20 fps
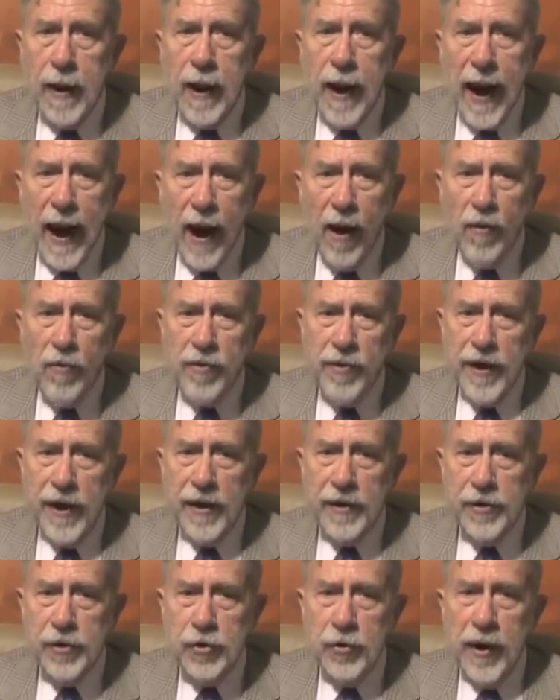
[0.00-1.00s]
How
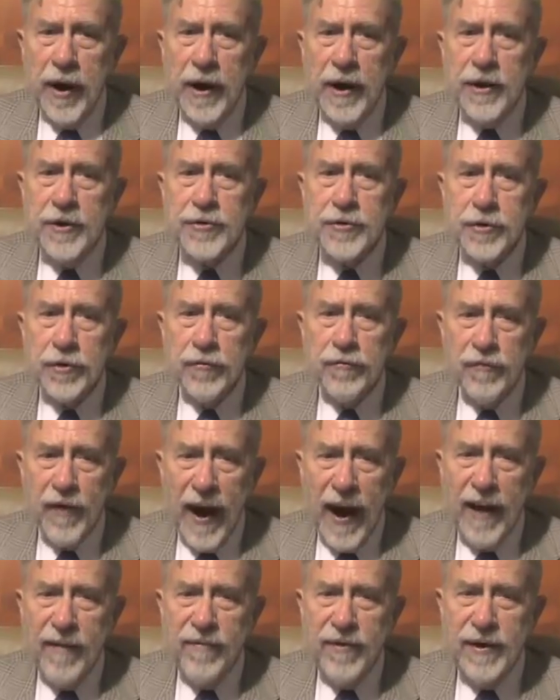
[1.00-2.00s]
then do any
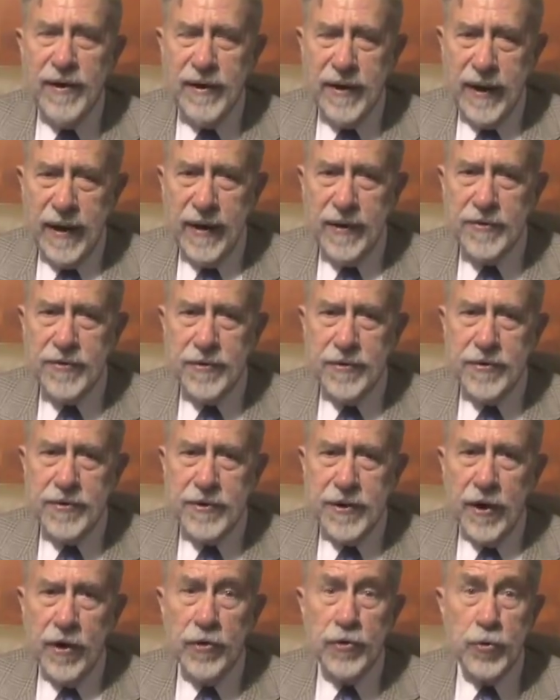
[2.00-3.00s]
surviving cancer
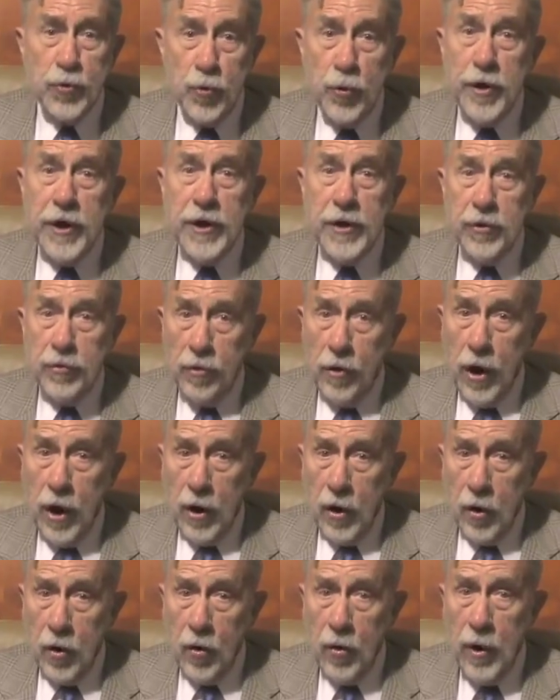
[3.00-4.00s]
cells
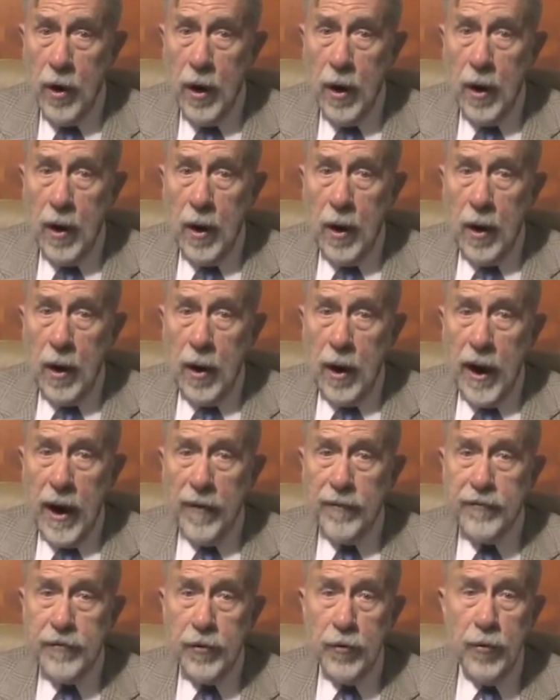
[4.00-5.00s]
regrow
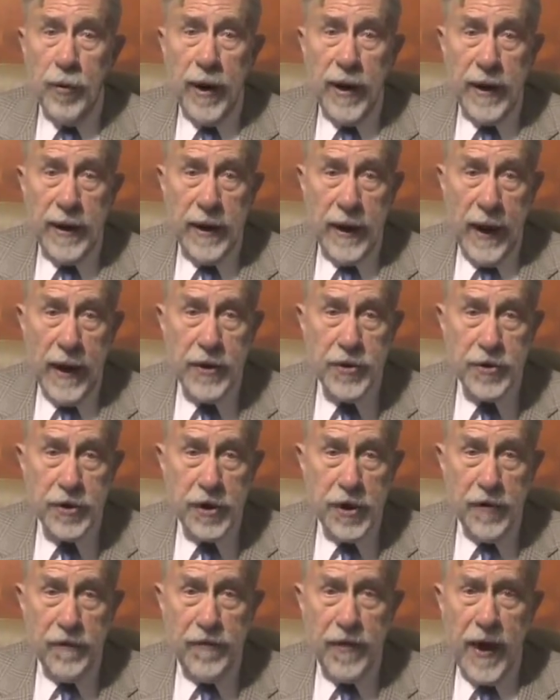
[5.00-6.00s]
after
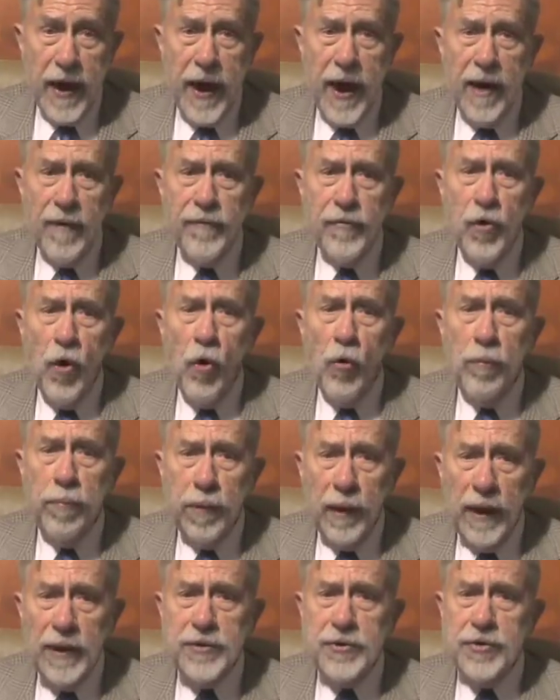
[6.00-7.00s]
radiation if they have no
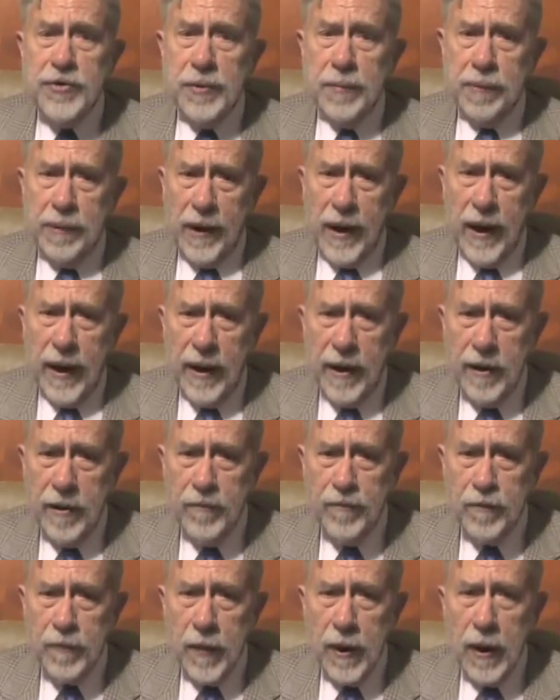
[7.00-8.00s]
blood supply?
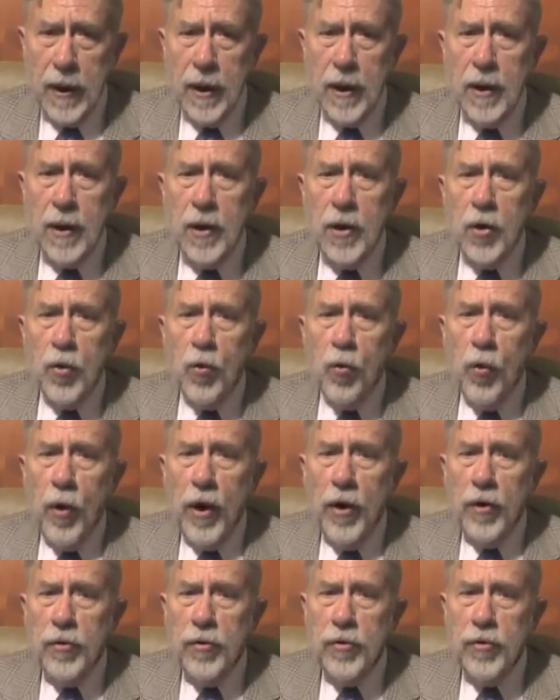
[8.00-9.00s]

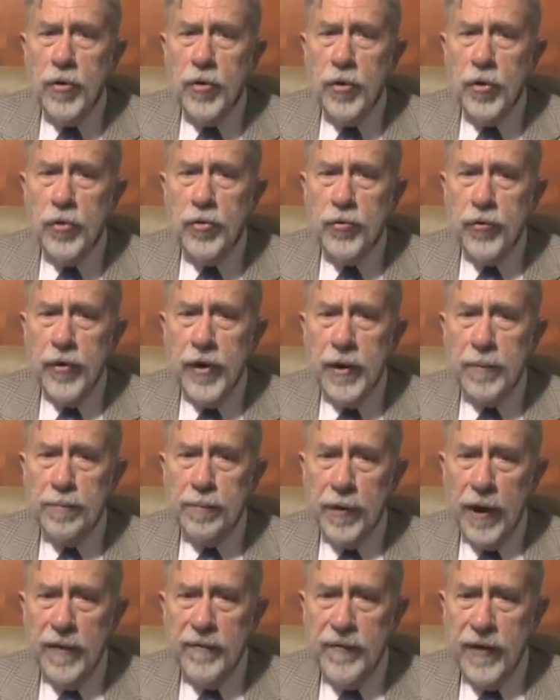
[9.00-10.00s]
Where do the nutrient
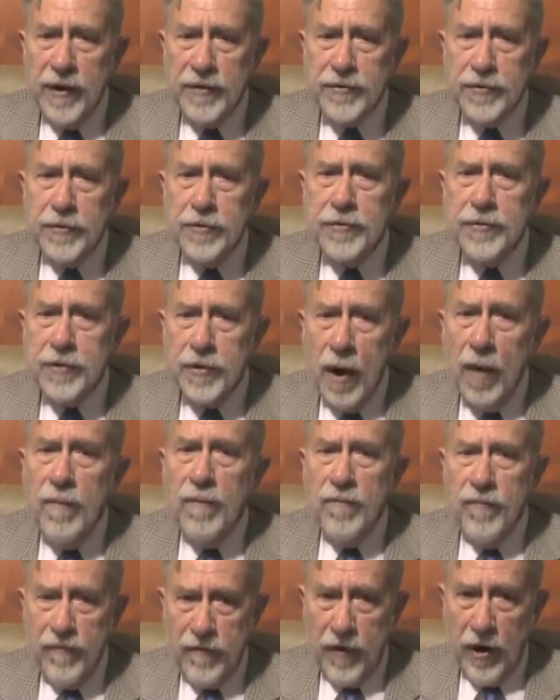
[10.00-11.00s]
blood vessels
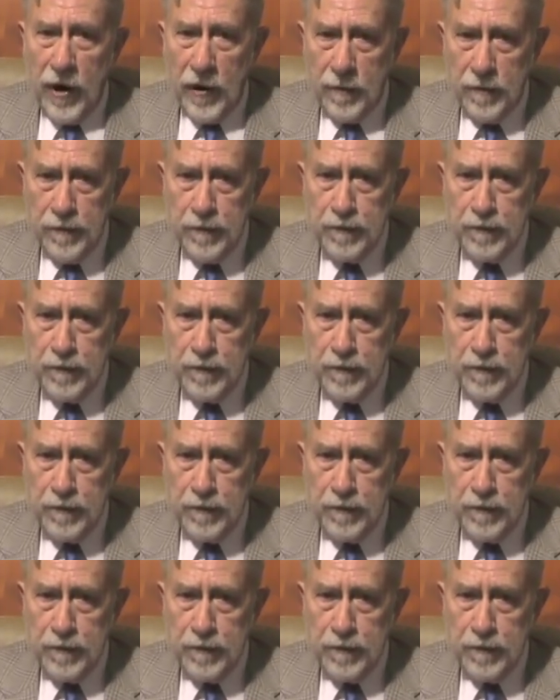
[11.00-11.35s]
come from?